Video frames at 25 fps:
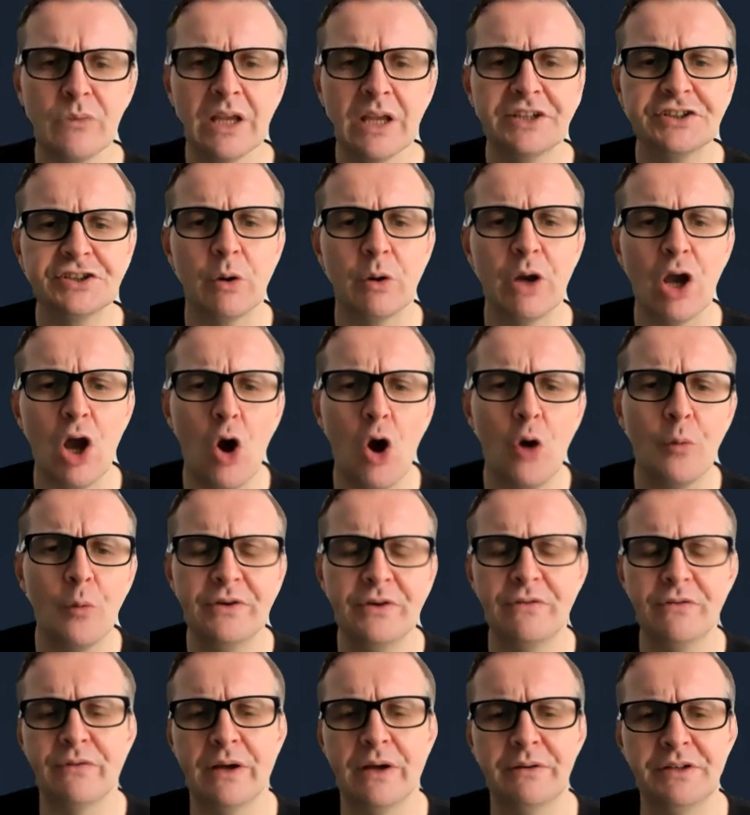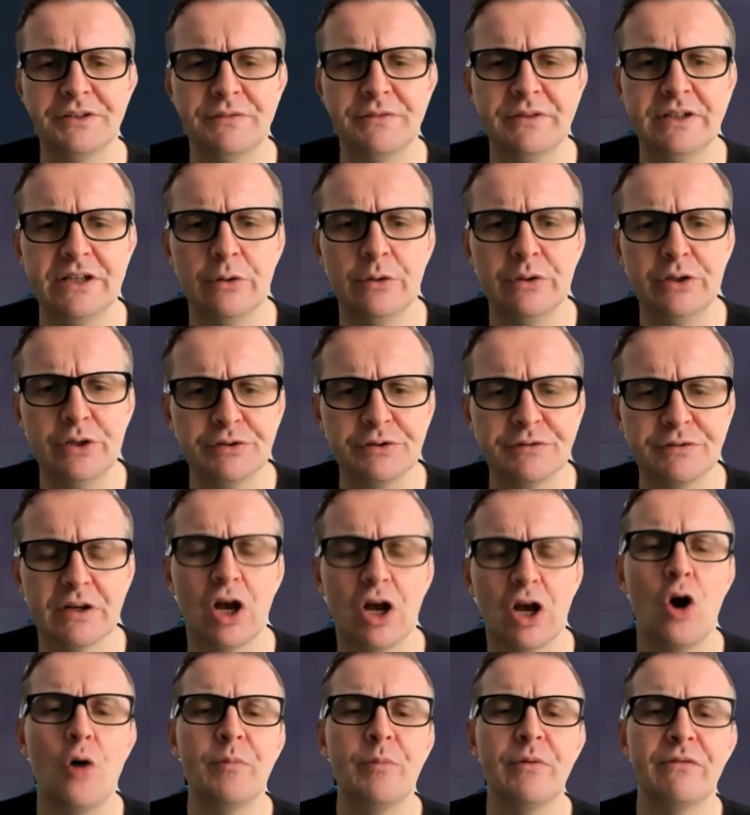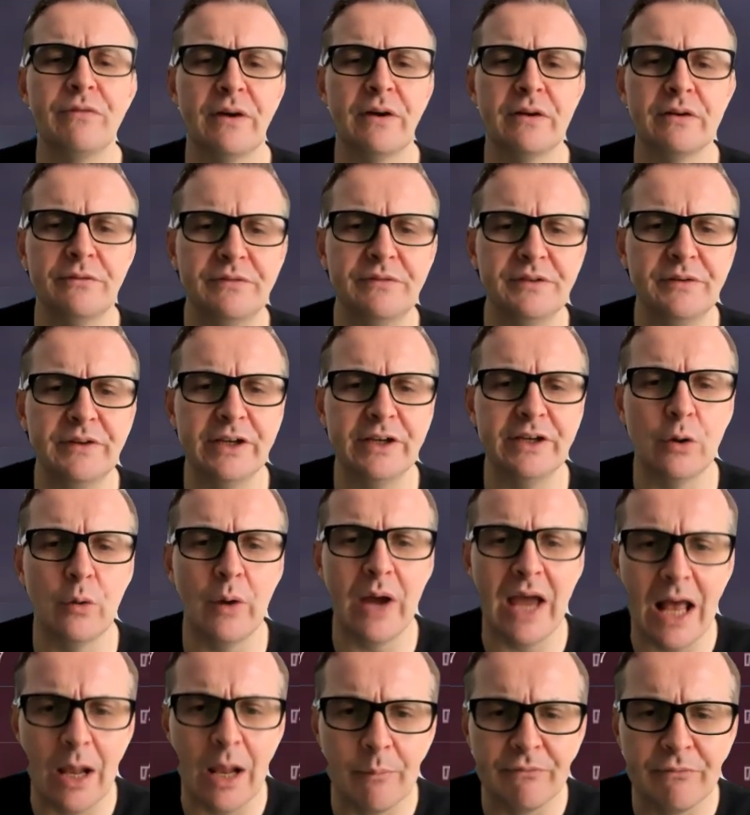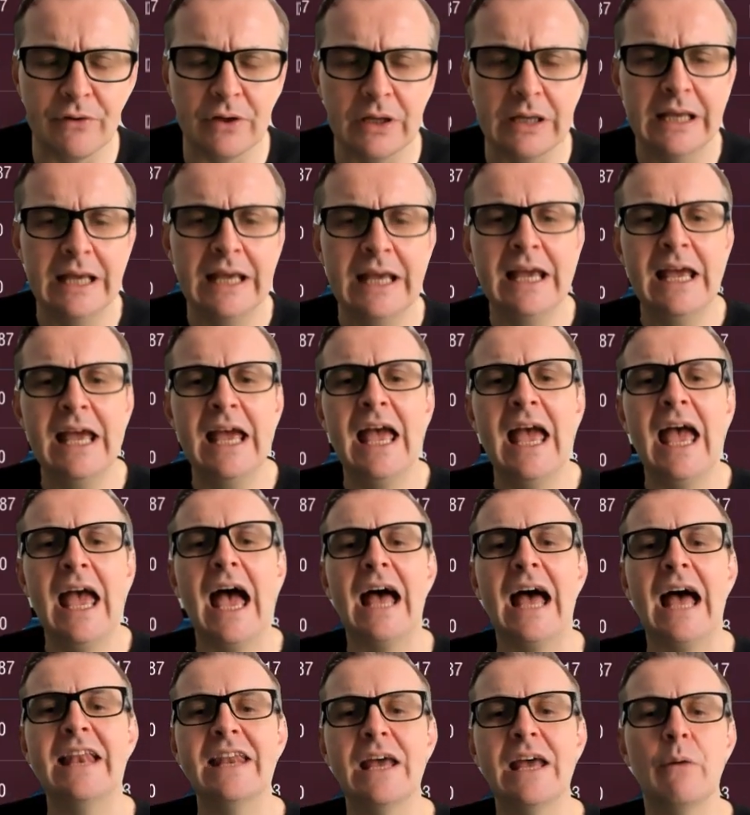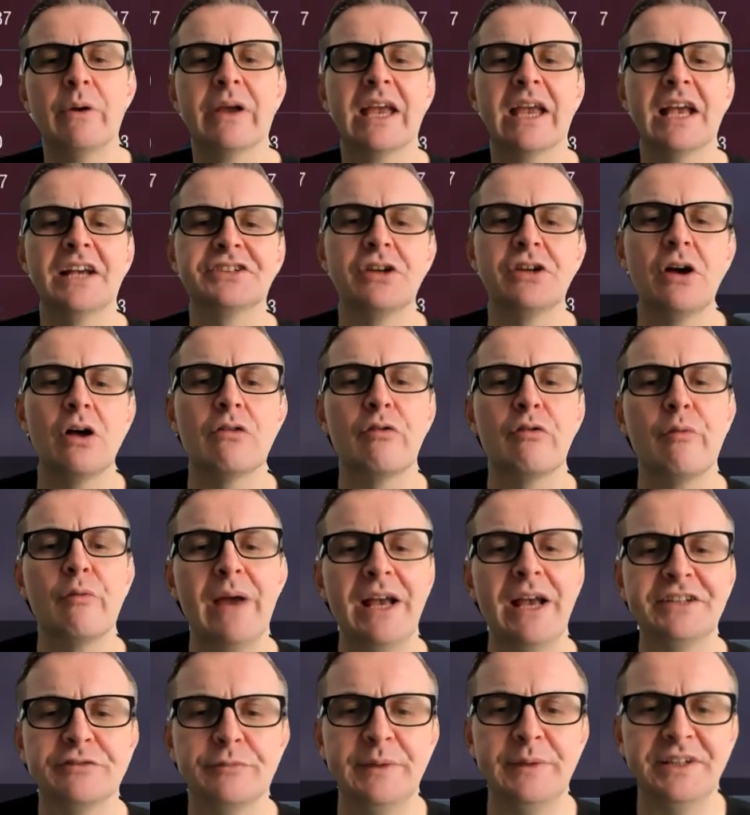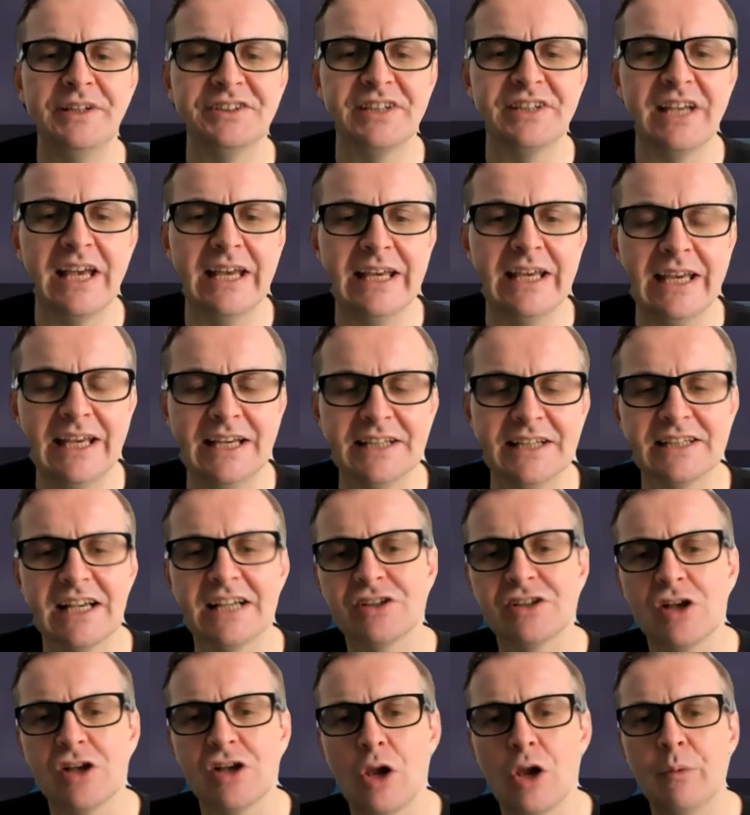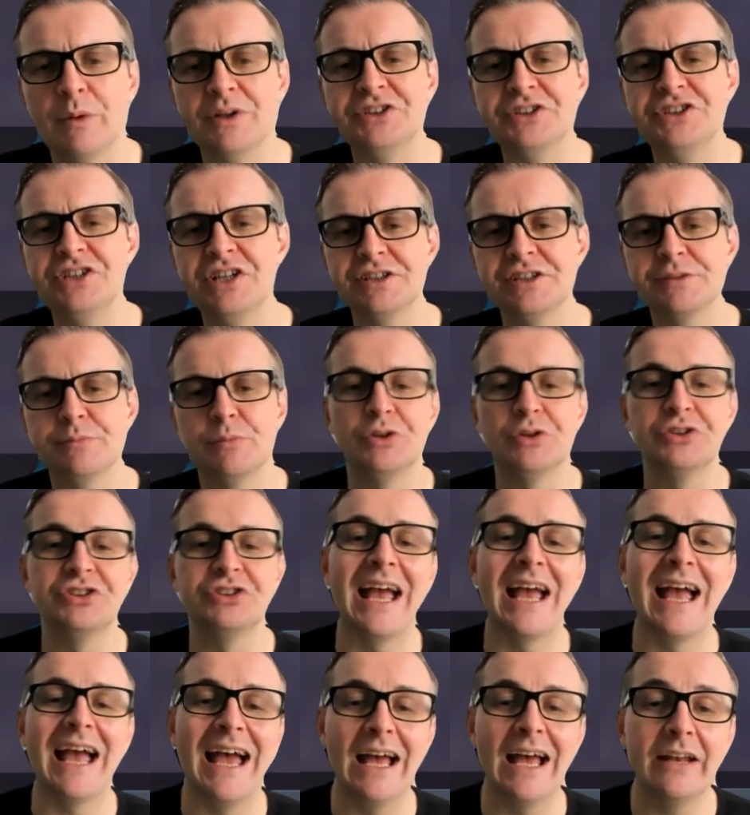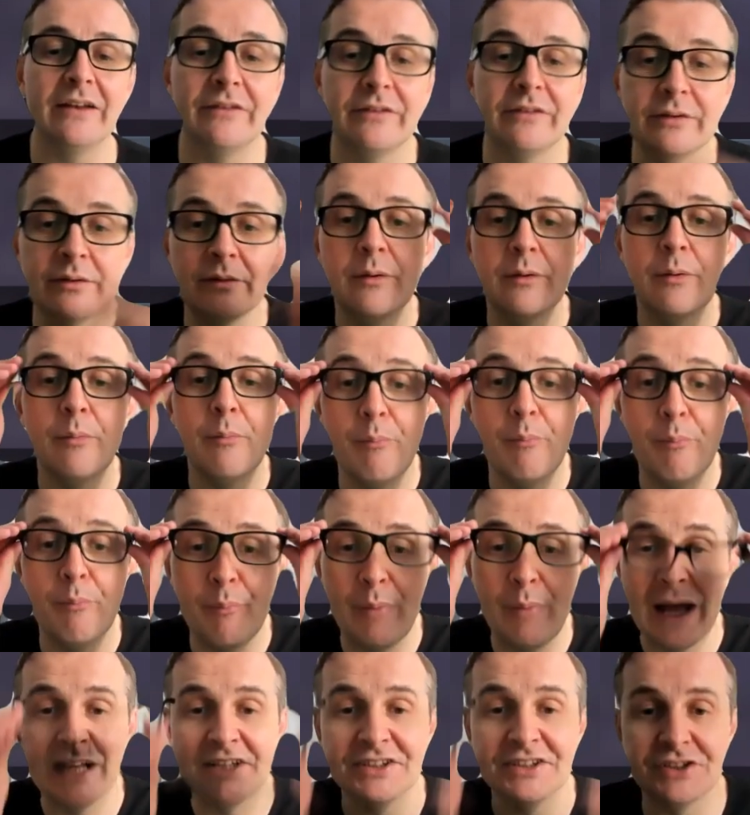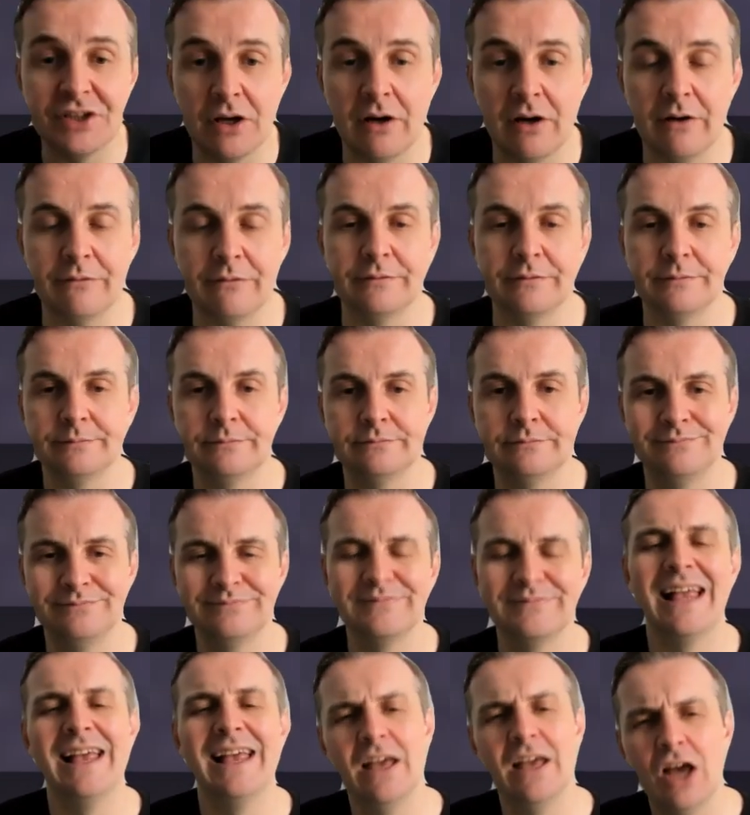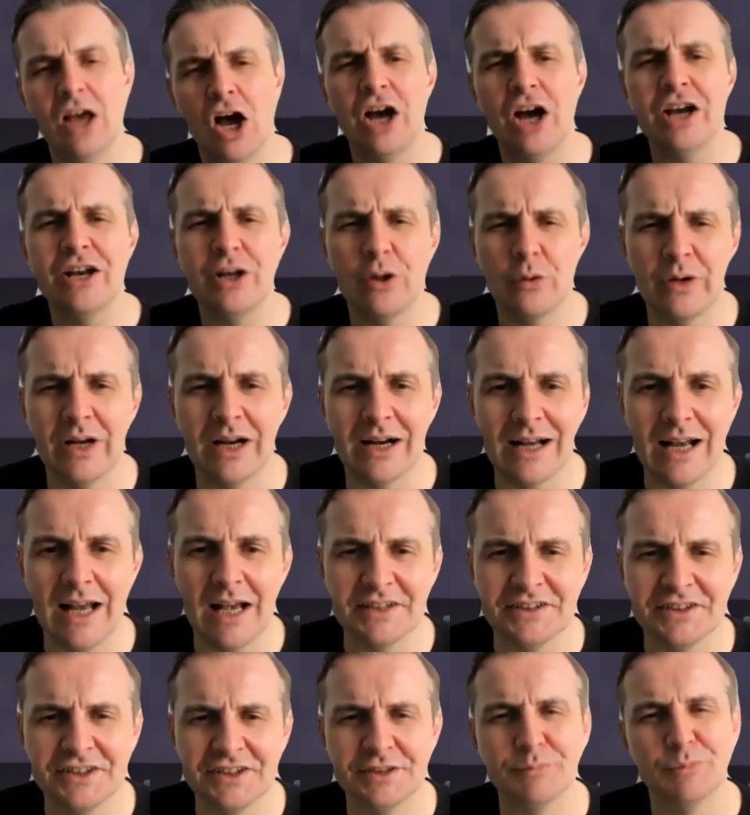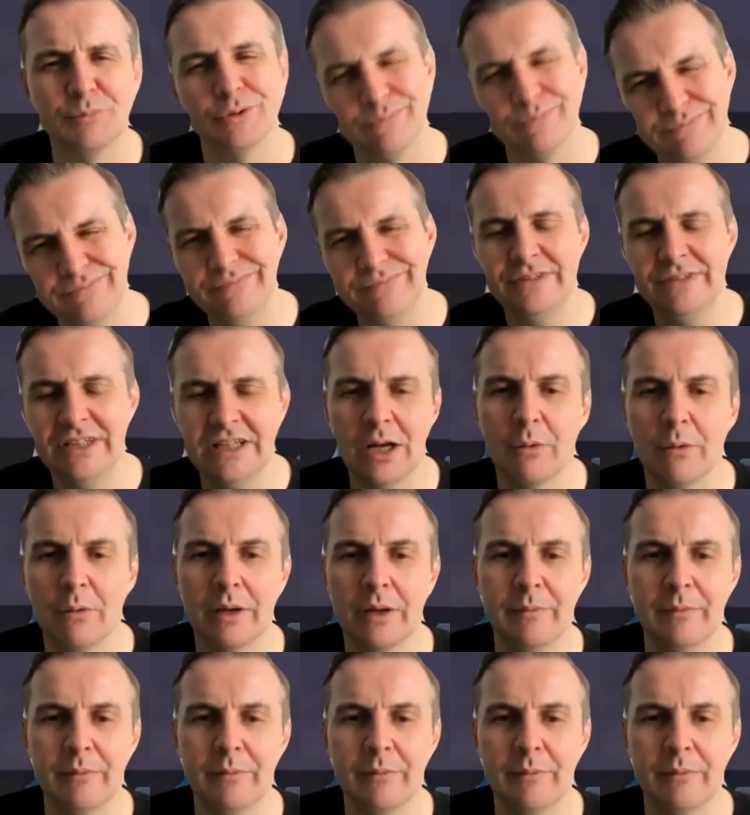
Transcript: So I hope you found this video useful. I hope you found the video helpful. And now I guess all that remains for me to say is, as always, cheers Mush and pants off. I know they're glasses, but you know what